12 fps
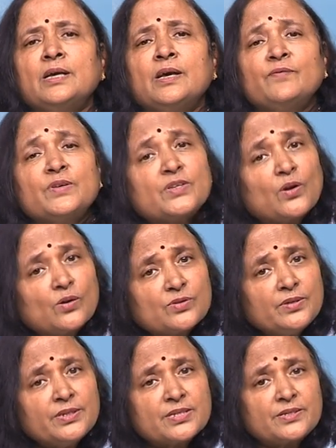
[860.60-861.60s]
which are also
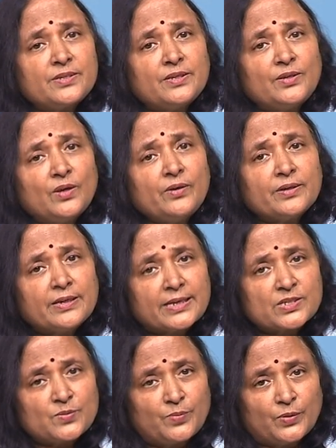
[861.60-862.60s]
listed in your
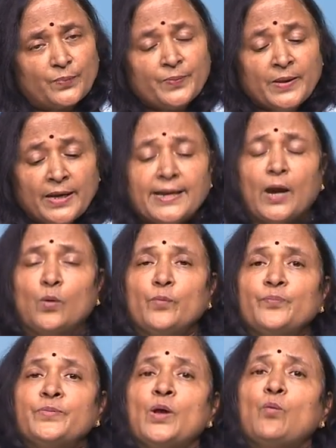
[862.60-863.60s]
textbook. Now,
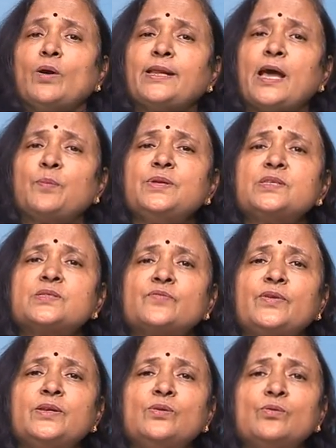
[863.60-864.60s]
what happens
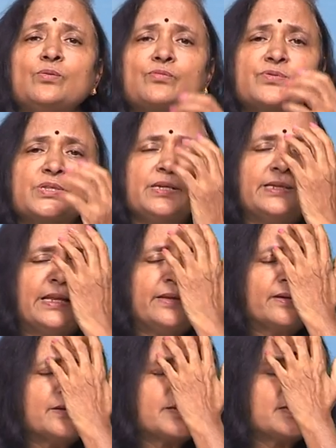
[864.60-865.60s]
when you see
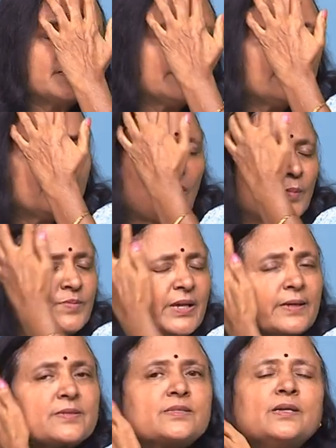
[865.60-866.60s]
delicate
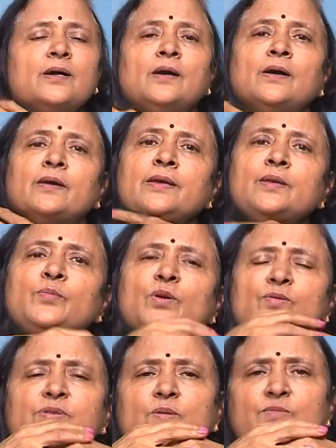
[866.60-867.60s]
objects? In
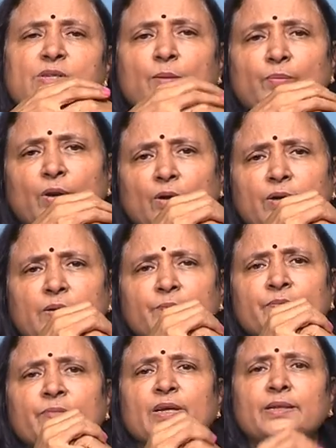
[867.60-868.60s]
museums abroad,
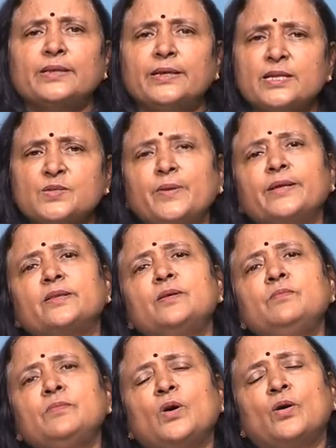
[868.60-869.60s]
they display
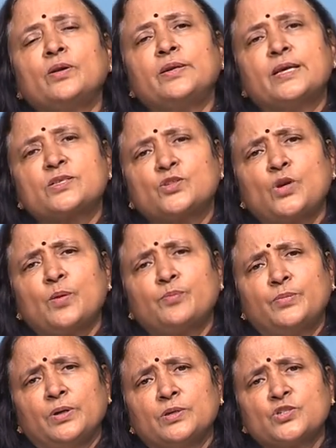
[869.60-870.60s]
them on
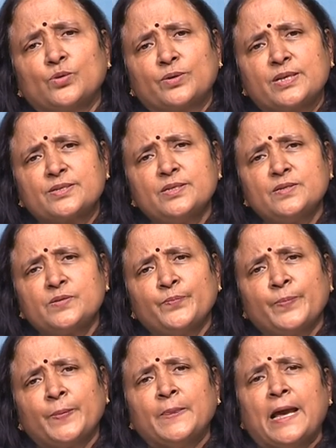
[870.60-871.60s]
desktop showcases
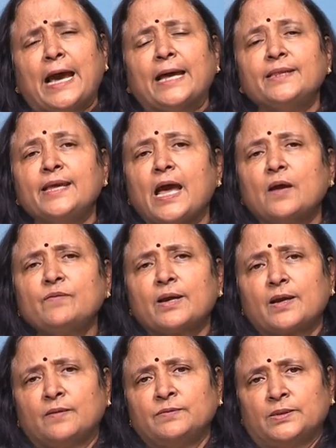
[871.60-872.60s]
and they have a
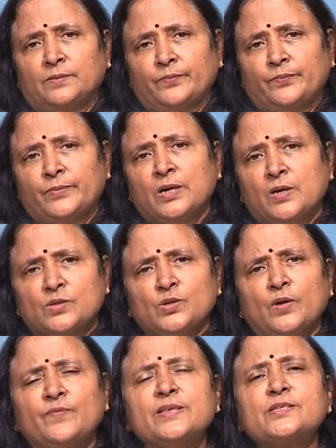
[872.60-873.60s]
cover. So,
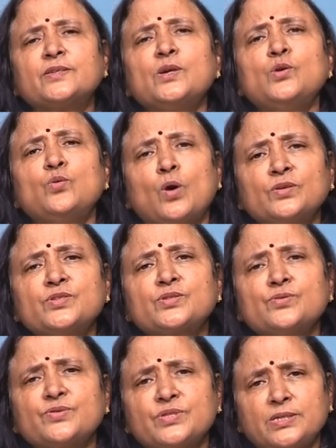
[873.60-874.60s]
a visitor who wants
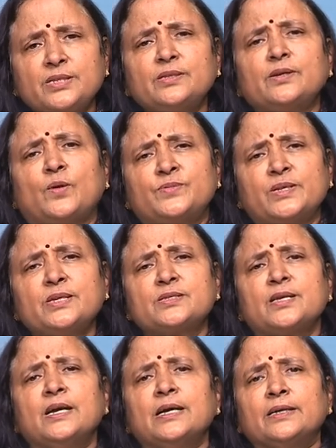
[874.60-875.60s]
to see the objects,
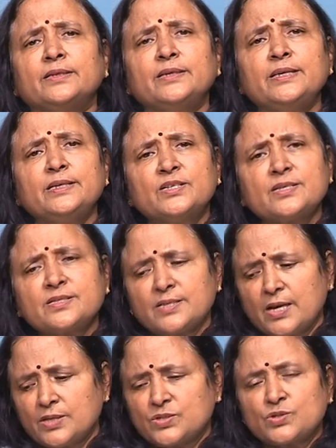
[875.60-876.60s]
he just
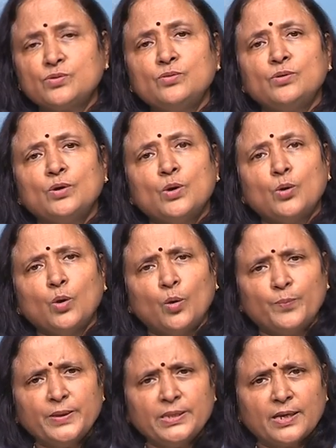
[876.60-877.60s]
has to
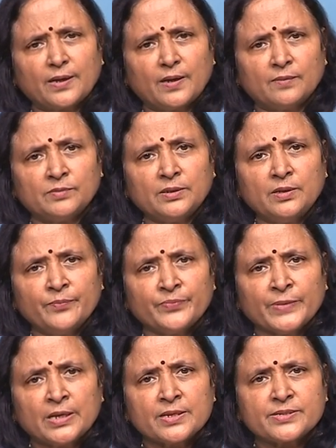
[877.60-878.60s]
open the cover,
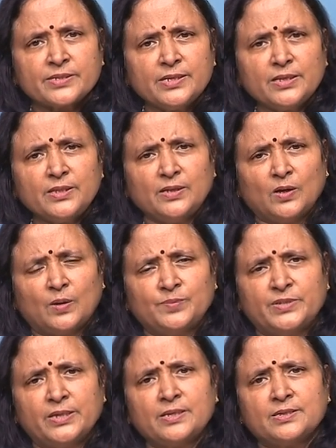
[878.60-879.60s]
see the
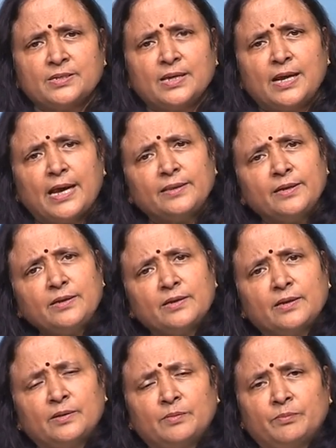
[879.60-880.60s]
objects and then
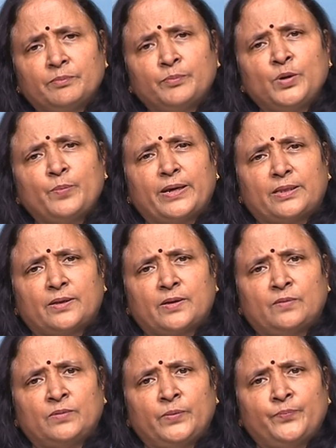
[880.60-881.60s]
put back the
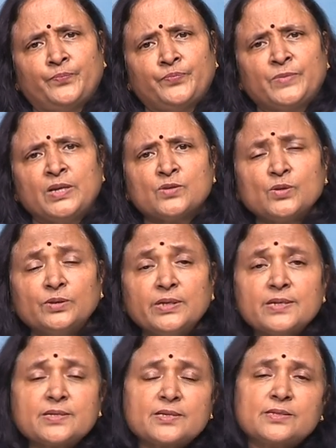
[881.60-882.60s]
cover. So,
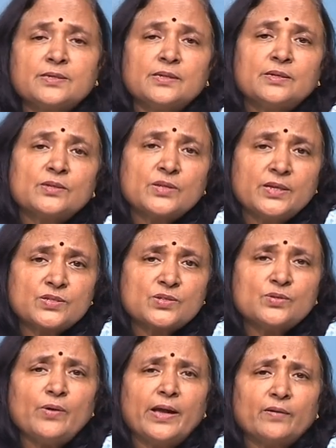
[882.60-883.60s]
this is
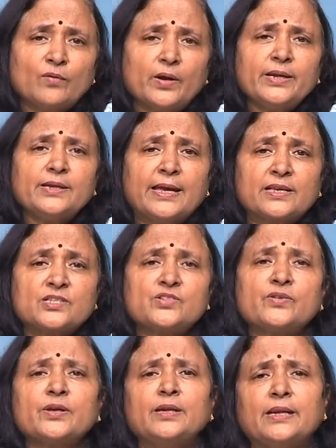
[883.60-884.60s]
to avoid
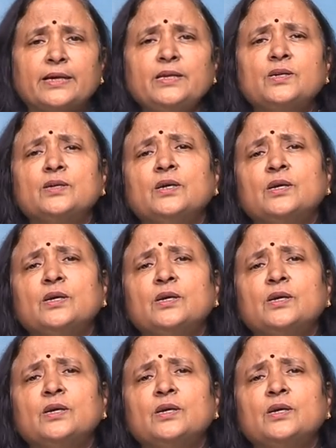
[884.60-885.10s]
extra light,